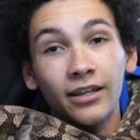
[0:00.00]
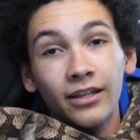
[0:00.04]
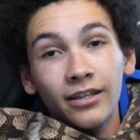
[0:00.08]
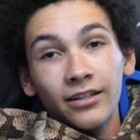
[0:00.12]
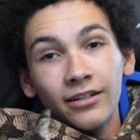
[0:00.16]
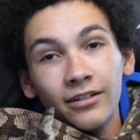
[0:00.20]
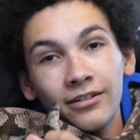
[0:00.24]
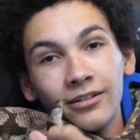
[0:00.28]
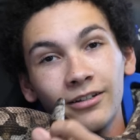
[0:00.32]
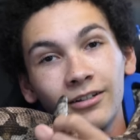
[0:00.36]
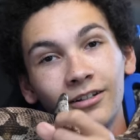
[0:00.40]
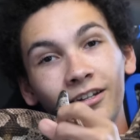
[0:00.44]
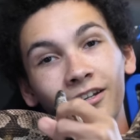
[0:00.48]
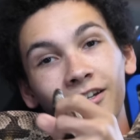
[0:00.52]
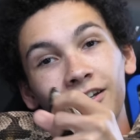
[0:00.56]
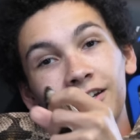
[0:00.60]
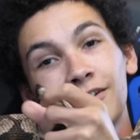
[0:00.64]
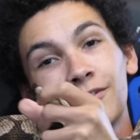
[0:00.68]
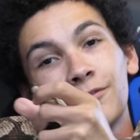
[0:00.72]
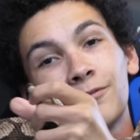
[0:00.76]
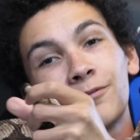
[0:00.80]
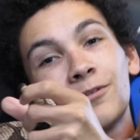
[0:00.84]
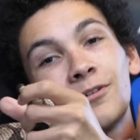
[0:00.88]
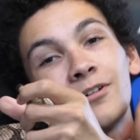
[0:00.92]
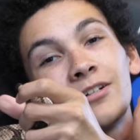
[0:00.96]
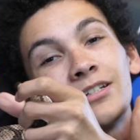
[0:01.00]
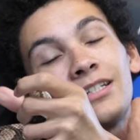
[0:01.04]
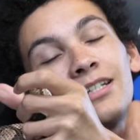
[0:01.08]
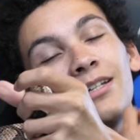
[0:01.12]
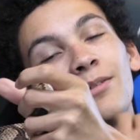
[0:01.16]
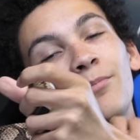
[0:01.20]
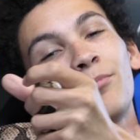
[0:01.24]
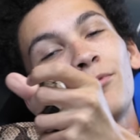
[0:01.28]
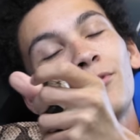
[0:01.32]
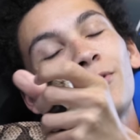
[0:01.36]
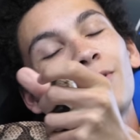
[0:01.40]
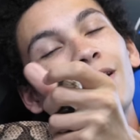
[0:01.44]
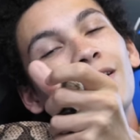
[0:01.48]
And for a
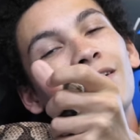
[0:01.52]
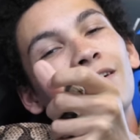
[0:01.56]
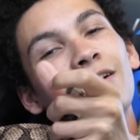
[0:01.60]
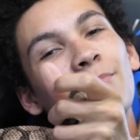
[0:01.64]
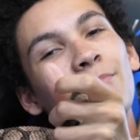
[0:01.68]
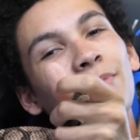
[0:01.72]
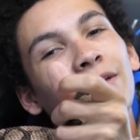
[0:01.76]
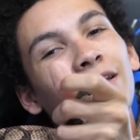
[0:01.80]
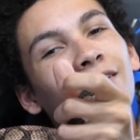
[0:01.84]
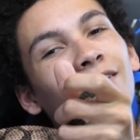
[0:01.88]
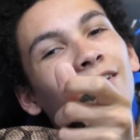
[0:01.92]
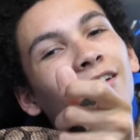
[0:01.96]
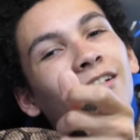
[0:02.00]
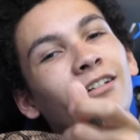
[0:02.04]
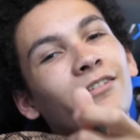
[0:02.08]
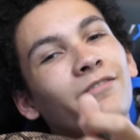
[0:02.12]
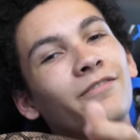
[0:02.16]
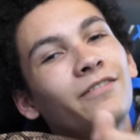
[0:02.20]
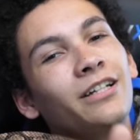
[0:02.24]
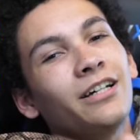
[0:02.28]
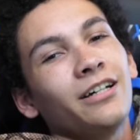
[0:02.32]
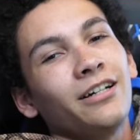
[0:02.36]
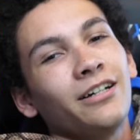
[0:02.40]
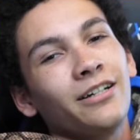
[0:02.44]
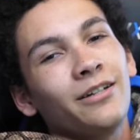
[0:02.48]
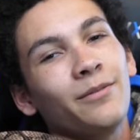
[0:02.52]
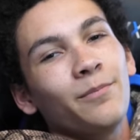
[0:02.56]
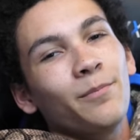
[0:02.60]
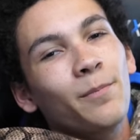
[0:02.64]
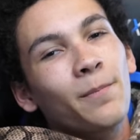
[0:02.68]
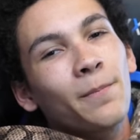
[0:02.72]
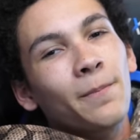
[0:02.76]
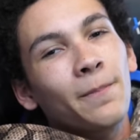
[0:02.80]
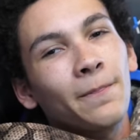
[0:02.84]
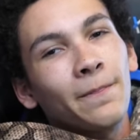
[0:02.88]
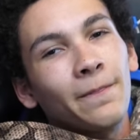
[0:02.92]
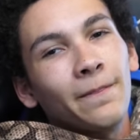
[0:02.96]
temporary period of time,